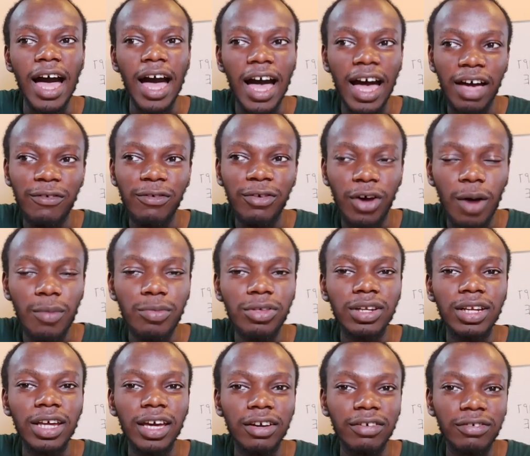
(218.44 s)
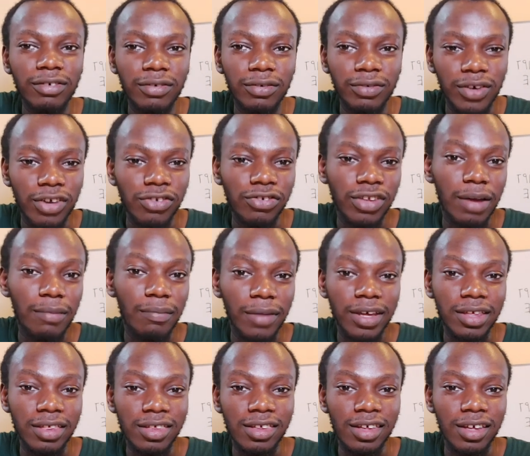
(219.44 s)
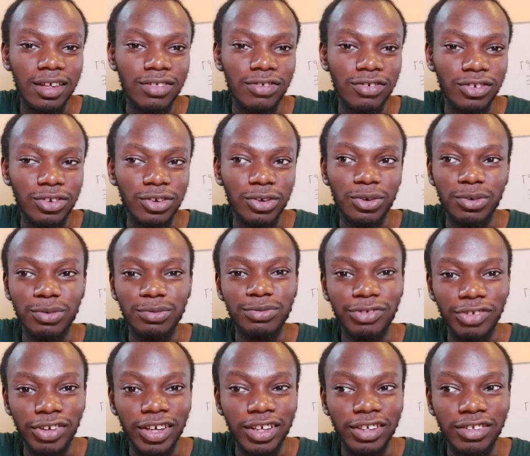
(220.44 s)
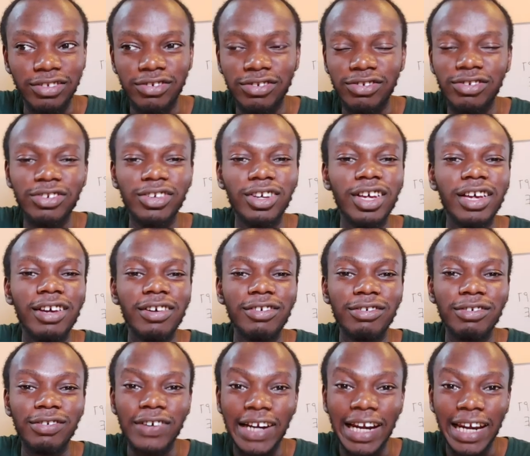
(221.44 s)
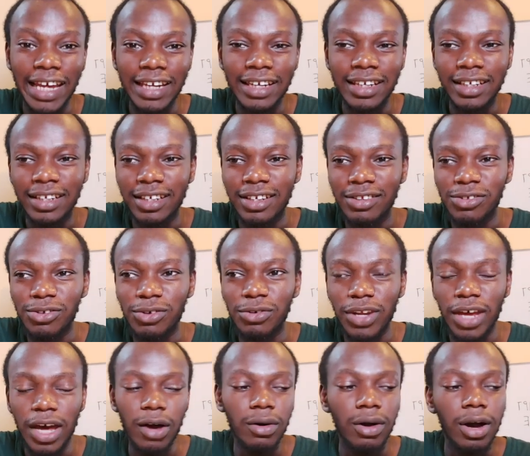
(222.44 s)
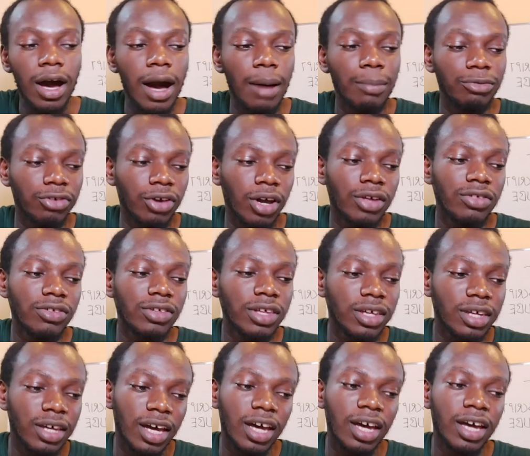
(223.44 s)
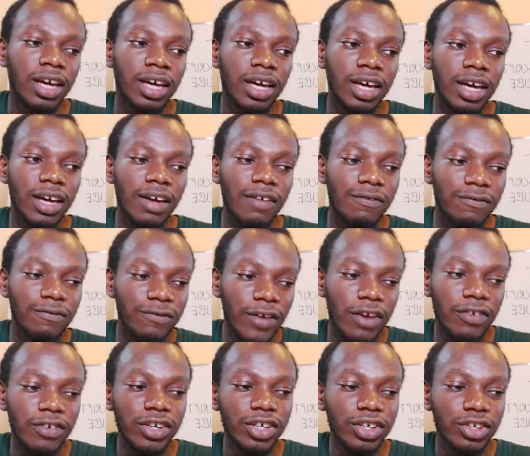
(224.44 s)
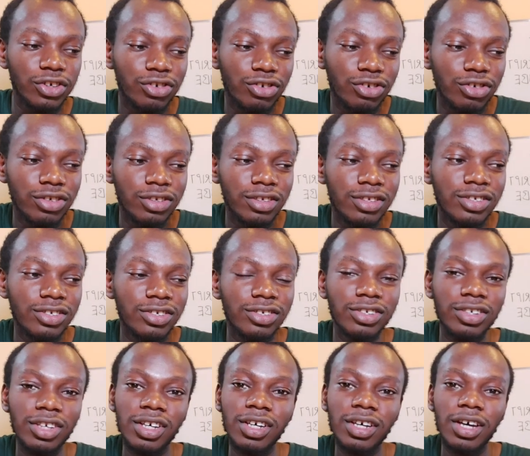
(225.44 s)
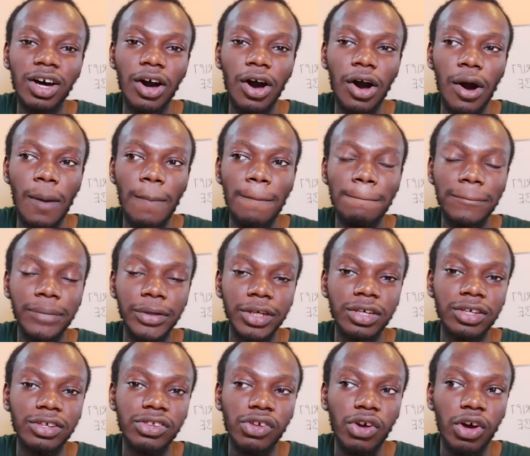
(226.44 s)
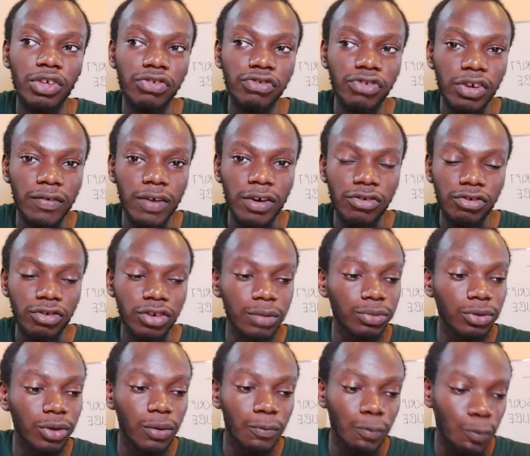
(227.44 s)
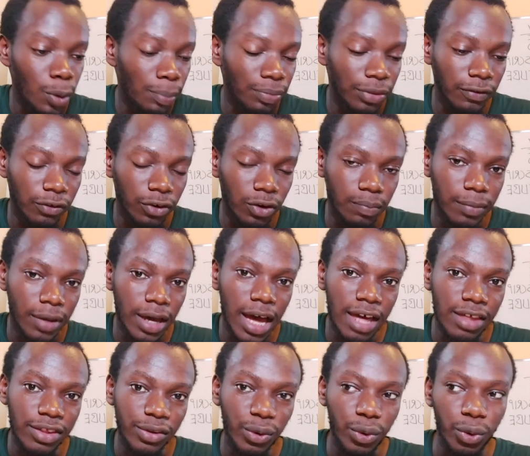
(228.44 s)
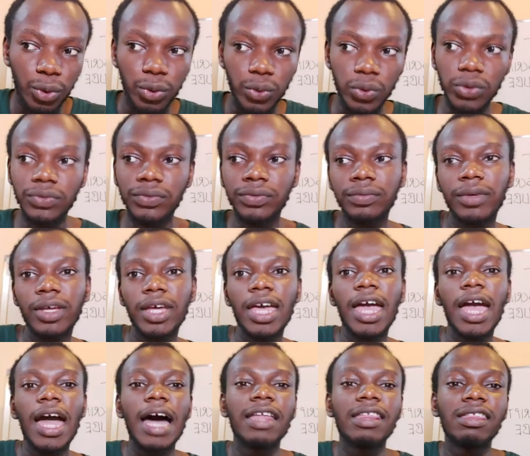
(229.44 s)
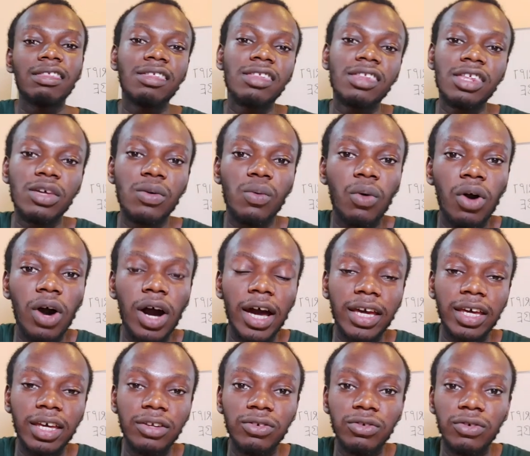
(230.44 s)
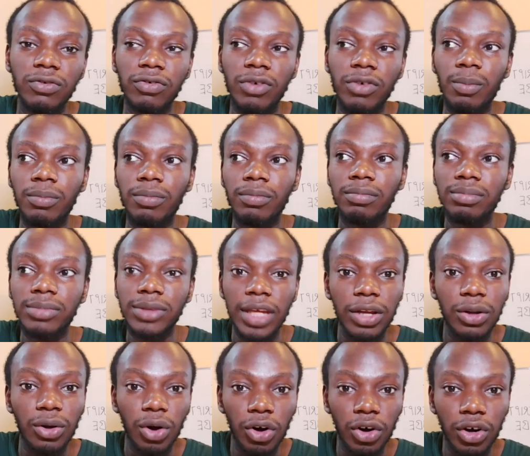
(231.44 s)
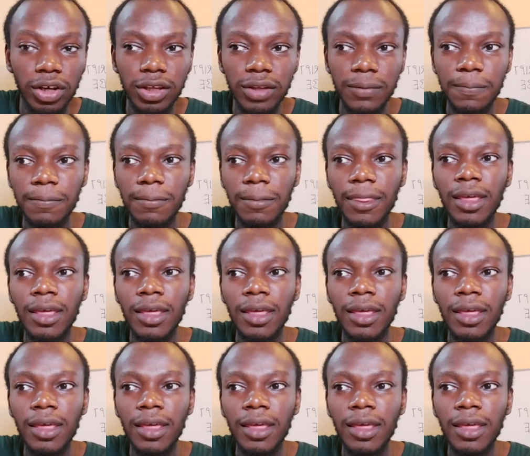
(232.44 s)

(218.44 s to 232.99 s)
I have come to like refresh that mindset, you know, change, relearning. So now I'm trying to get a very good base on JavaScript, on web development as a whole, and see what I can do from then on.